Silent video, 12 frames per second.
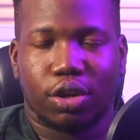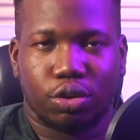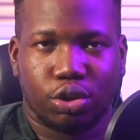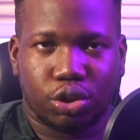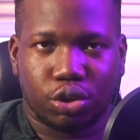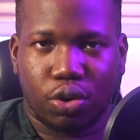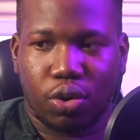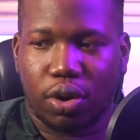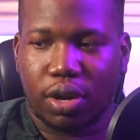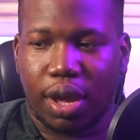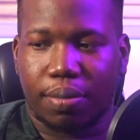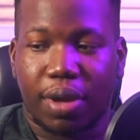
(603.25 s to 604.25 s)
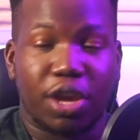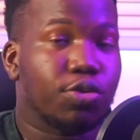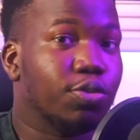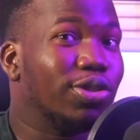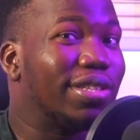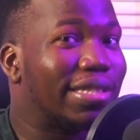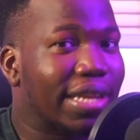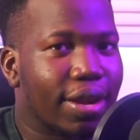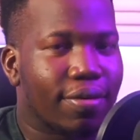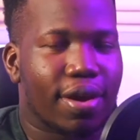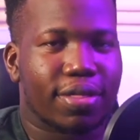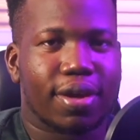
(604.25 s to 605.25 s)
Are you sure? Are you supposed to
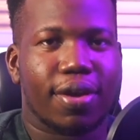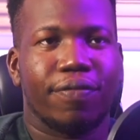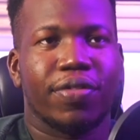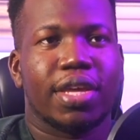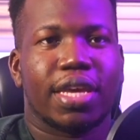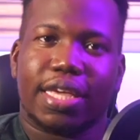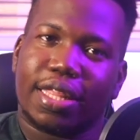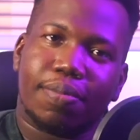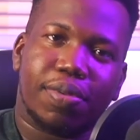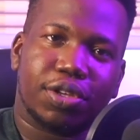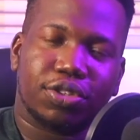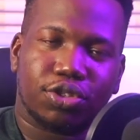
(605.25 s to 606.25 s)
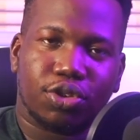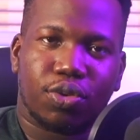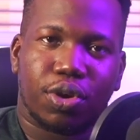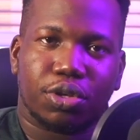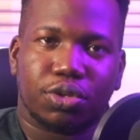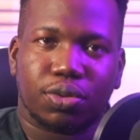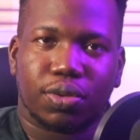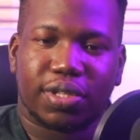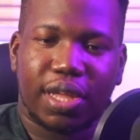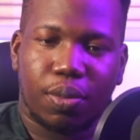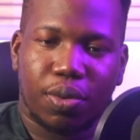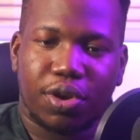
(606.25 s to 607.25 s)
stay, rather, in that place that you're going to? Is
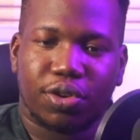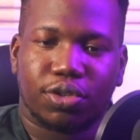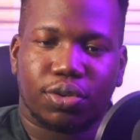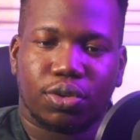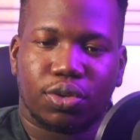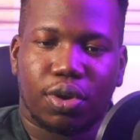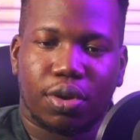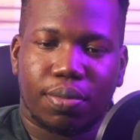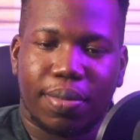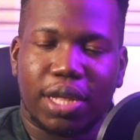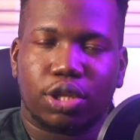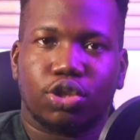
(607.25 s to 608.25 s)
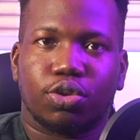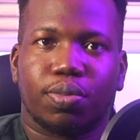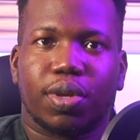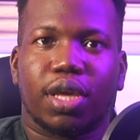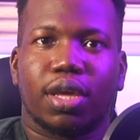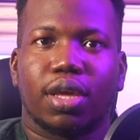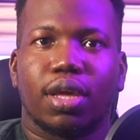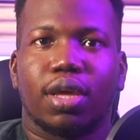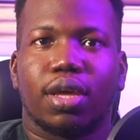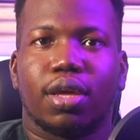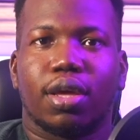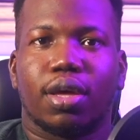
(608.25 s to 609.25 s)
that where you're meant to be
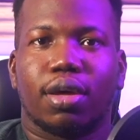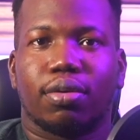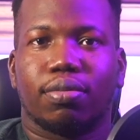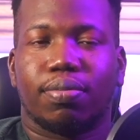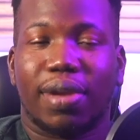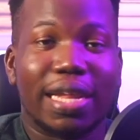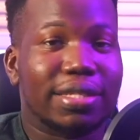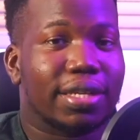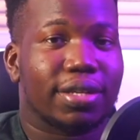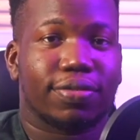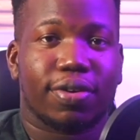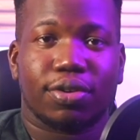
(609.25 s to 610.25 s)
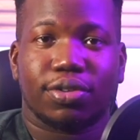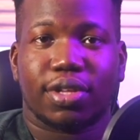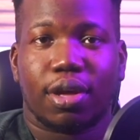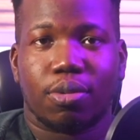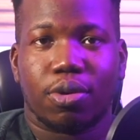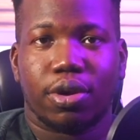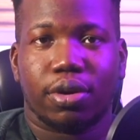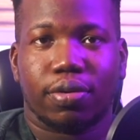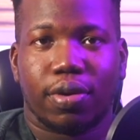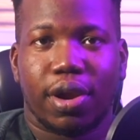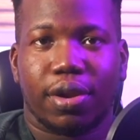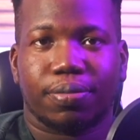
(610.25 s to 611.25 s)
planted, if I'll use that word,
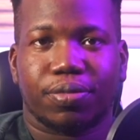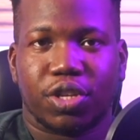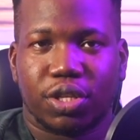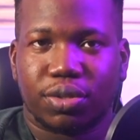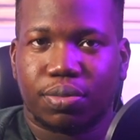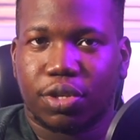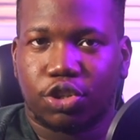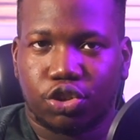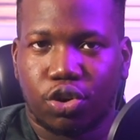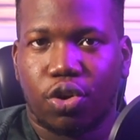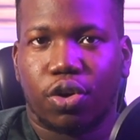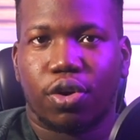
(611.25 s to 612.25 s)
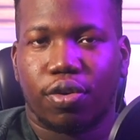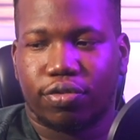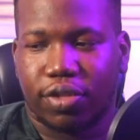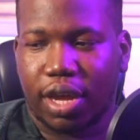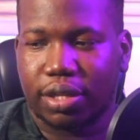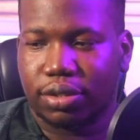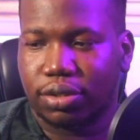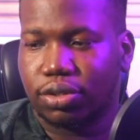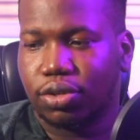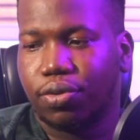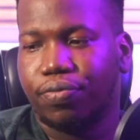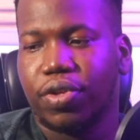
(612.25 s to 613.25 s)
right? You need to be sure of that.
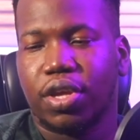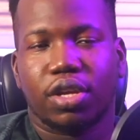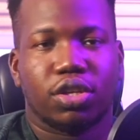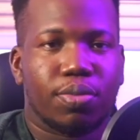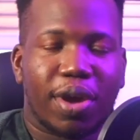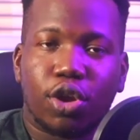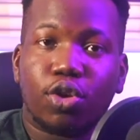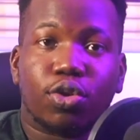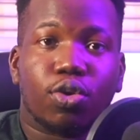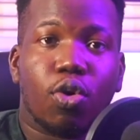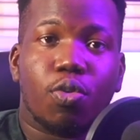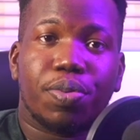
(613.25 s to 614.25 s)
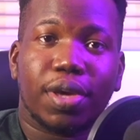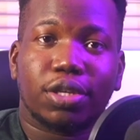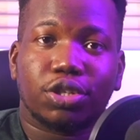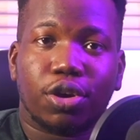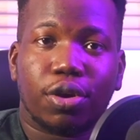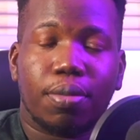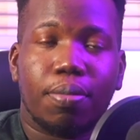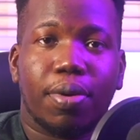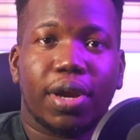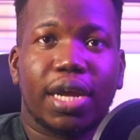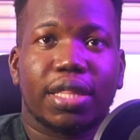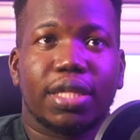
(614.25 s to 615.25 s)
So you might not know the whole picture,
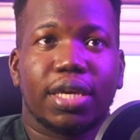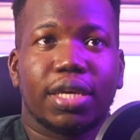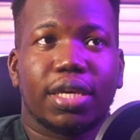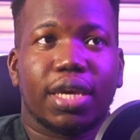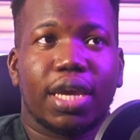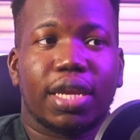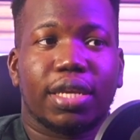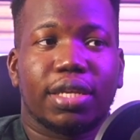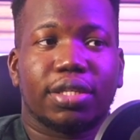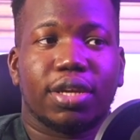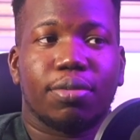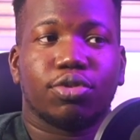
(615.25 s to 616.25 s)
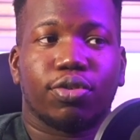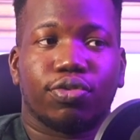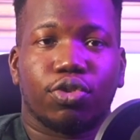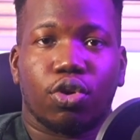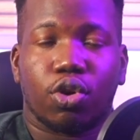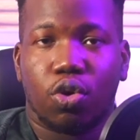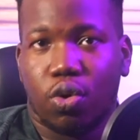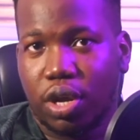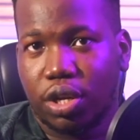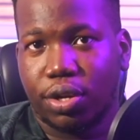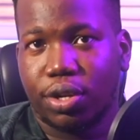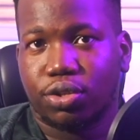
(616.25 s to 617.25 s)
but I think in terms of your
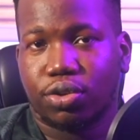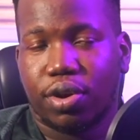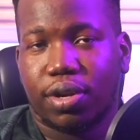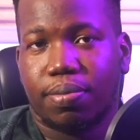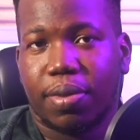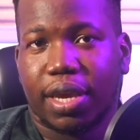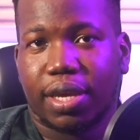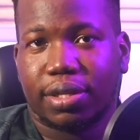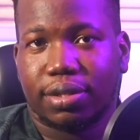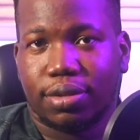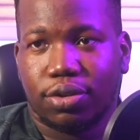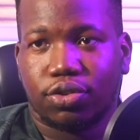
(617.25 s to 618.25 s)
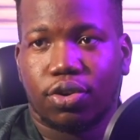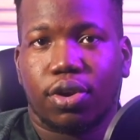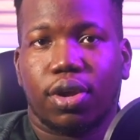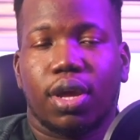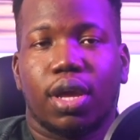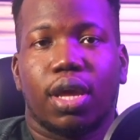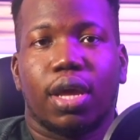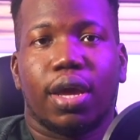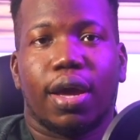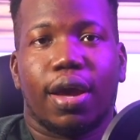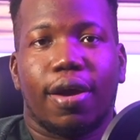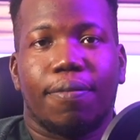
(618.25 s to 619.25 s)
going, you need to already make a decision
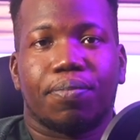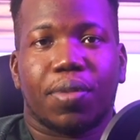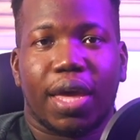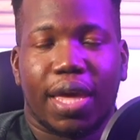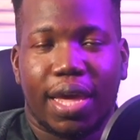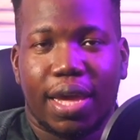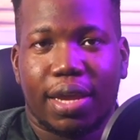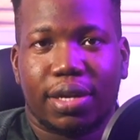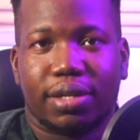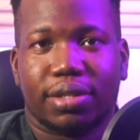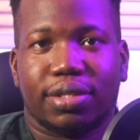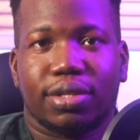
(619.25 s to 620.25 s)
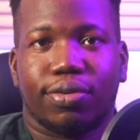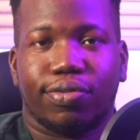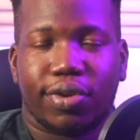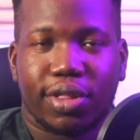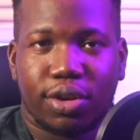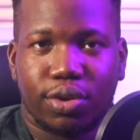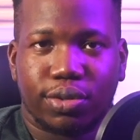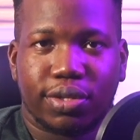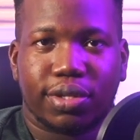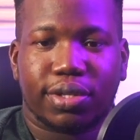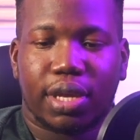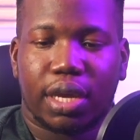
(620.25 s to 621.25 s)
ahead till further
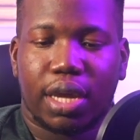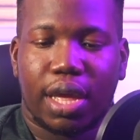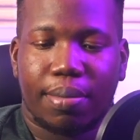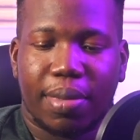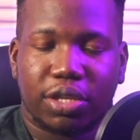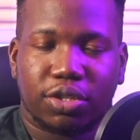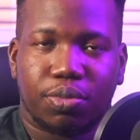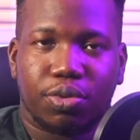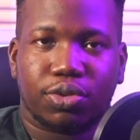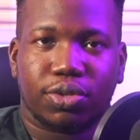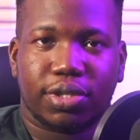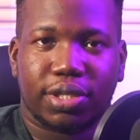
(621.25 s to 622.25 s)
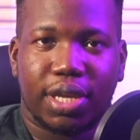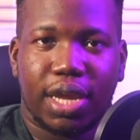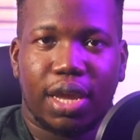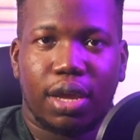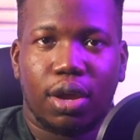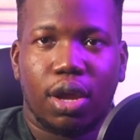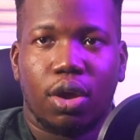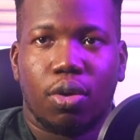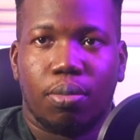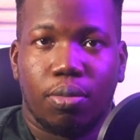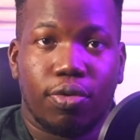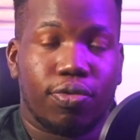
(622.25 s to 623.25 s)
notice. Like, am I supposed to stay,
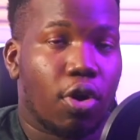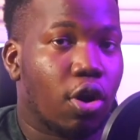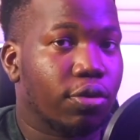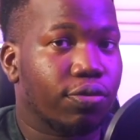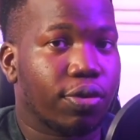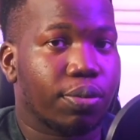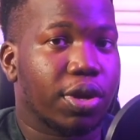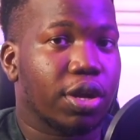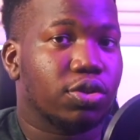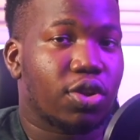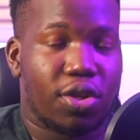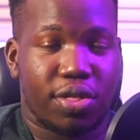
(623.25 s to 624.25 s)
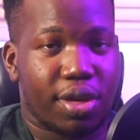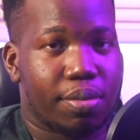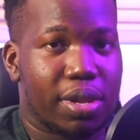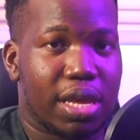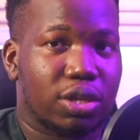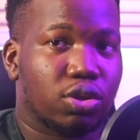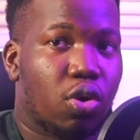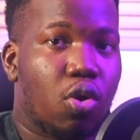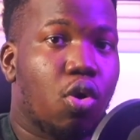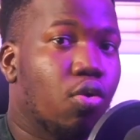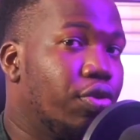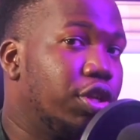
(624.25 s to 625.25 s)
move on from here to another place,
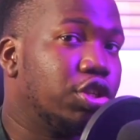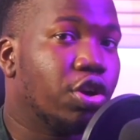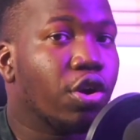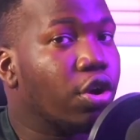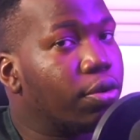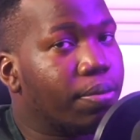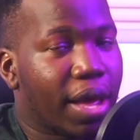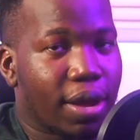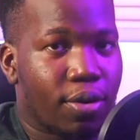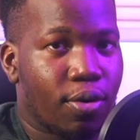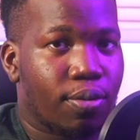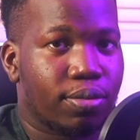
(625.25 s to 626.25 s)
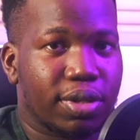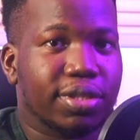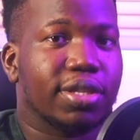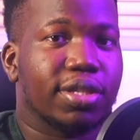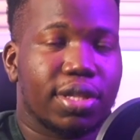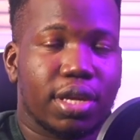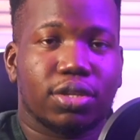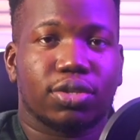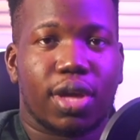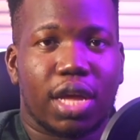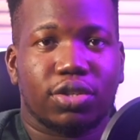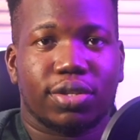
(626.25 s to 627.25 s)
or return back home? These are things
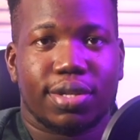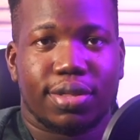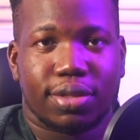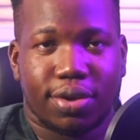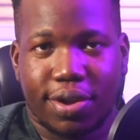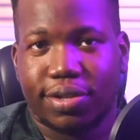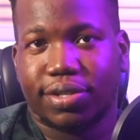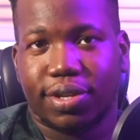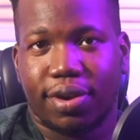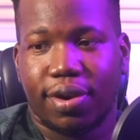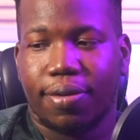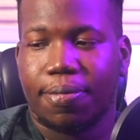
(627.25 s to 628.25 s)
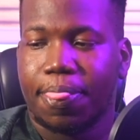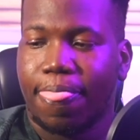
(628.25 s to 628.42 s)
to actually consider.